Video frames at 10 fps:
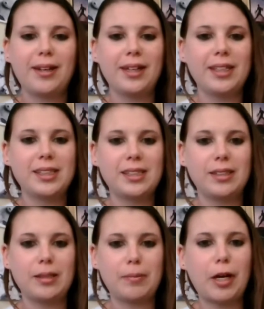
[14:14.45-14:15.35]
because
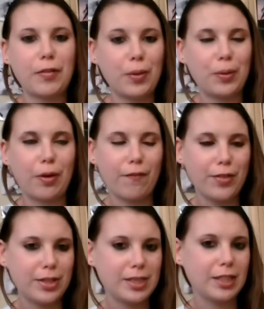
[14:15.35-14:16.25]
how the whole
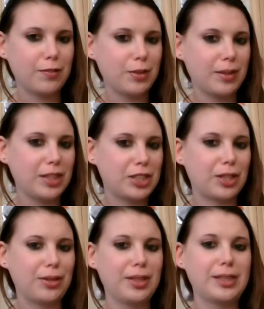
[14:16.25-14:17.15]
confidence thing of doing this
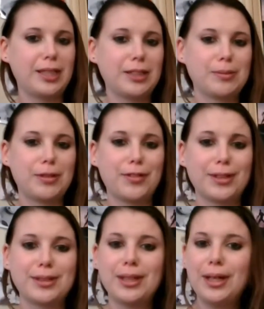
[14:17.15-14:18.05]
channel is saying to my
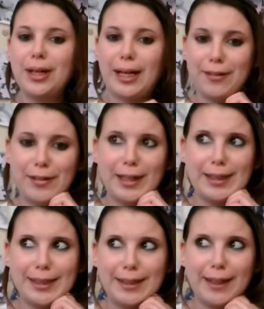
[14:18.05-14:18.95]
friends, I
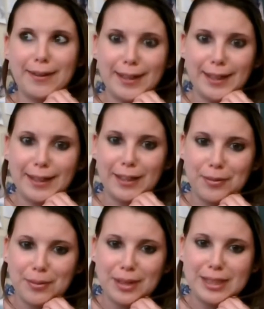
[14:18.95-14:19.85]
finally did that thing that I've
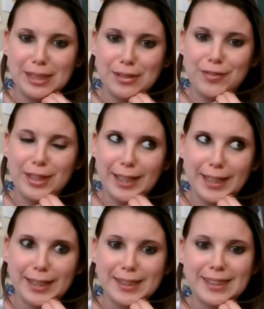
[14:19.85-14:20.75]
been wanting to do for
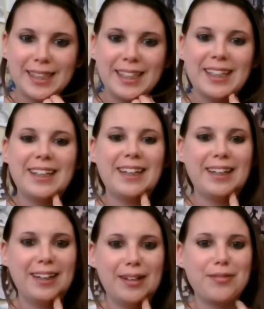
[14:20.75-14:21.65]
years. Uh,
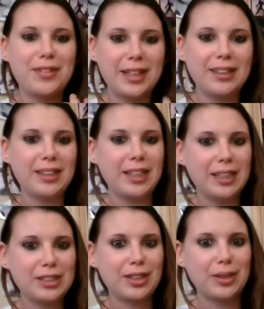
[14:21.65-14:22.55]
I'm
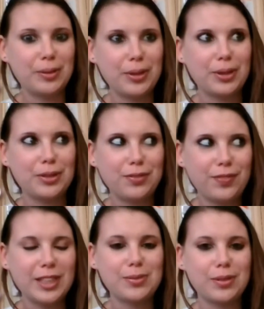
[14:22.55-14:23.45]
finally trying to upload
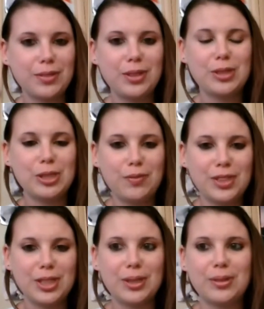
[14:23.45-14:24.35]
Facebook, YouTube
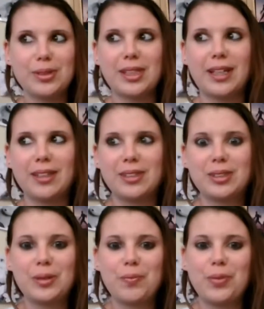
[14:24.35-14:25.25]
videos and
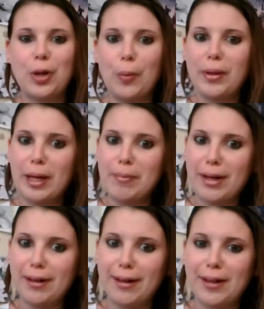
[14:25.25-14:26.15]
not be that
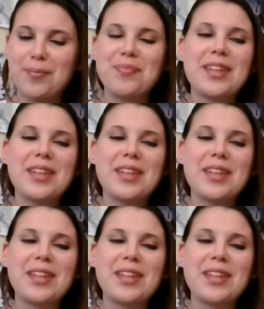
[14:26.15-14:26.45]
bad at it.